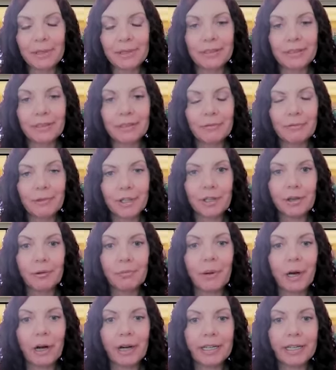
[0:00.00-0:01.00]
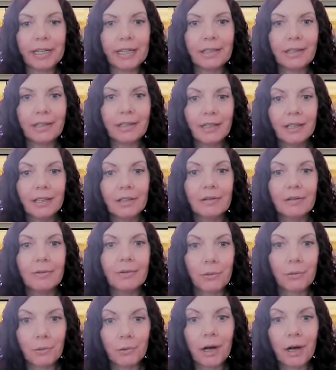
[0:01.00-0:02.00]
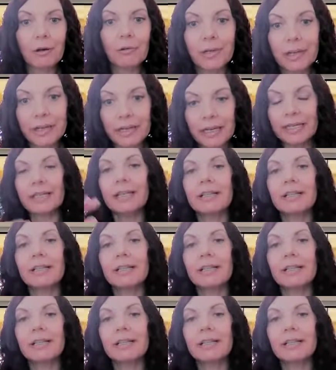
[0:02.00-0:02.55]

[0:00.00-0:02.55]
happen with your body throughout